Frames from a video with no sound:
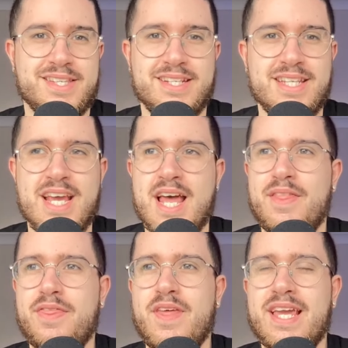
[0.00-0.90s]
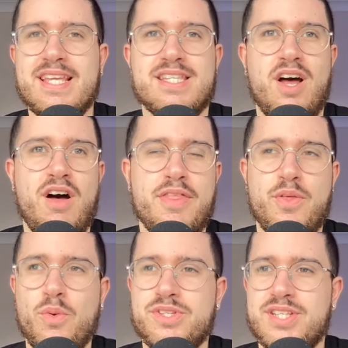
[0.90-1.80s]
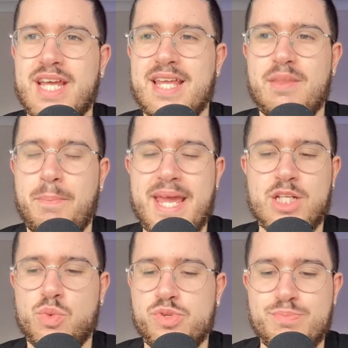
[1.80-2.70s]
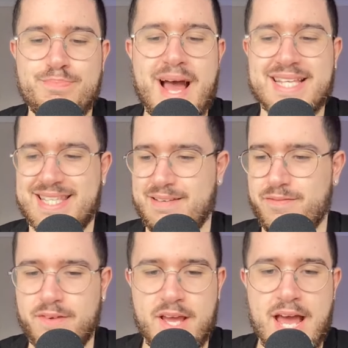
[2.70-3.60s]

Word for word: And the thing is, I thought today the pitch was massive